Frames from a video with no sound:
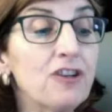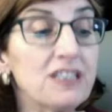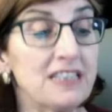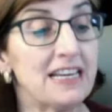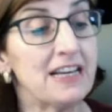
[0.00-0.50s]

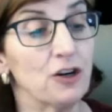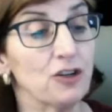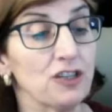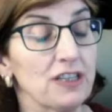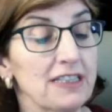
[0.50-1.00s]
sea
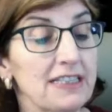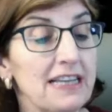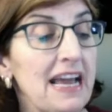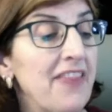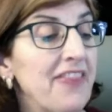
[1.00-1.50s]
urchins.
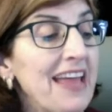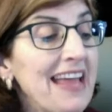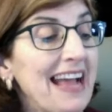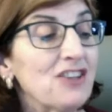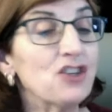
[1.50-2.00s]
They
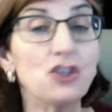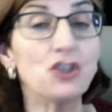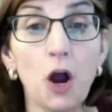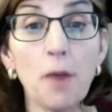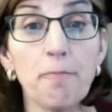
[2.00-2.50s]
had
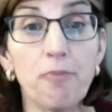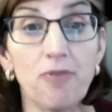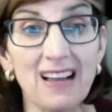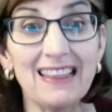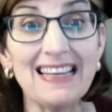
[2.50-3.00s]
sharp,
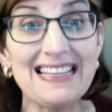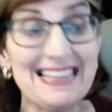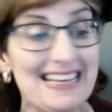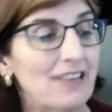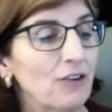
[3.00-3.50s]
prickly
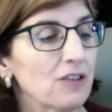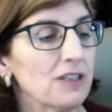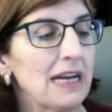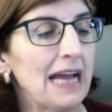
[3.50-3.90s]
needles.